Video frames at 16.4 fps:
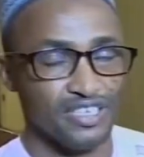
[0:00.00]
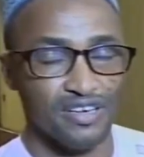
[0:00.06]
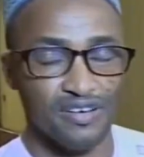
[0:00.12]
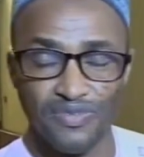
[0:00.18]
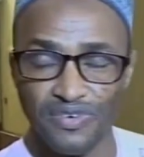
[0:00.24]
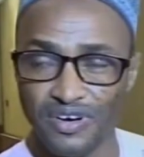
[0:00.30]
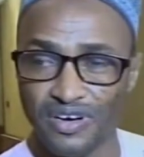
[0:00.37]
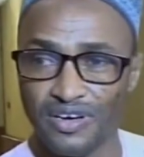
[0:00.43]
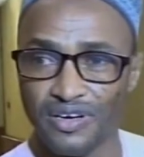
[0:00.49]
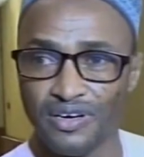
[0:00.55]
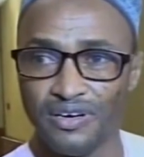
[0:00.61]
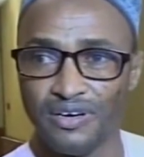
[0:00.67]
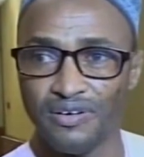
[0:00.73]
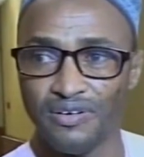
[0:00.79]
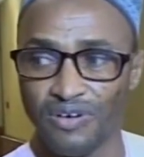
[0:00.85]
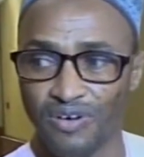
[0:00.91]
the final
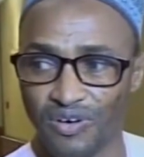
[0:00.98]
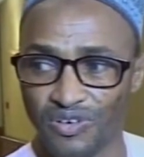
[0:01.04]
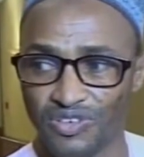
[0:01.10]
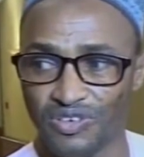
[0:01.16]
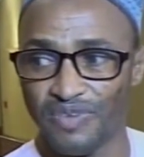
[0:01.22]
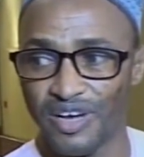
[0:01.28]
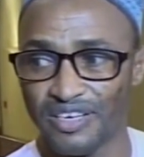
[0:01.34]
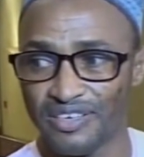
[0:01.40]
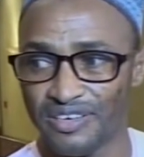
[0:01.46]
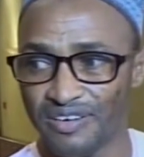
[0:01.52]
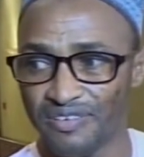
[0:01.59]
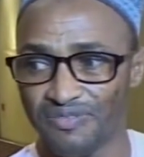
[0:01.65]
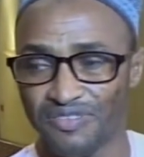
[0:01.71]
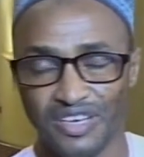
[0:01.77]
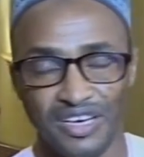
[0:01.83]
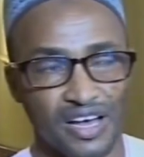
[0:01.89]
consumer will
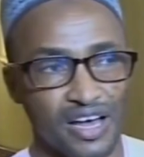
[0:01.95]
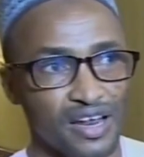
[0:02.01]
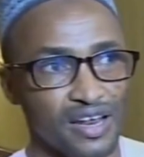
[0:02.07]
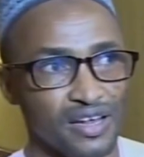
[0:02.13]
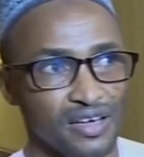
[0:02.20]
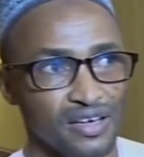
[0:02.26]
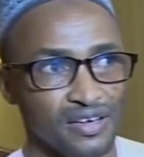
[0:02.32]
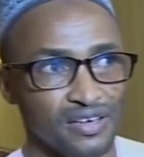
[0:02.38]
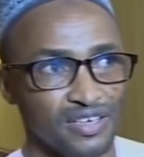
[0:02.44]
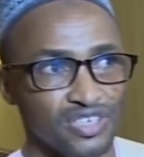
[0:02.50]
be satisfied.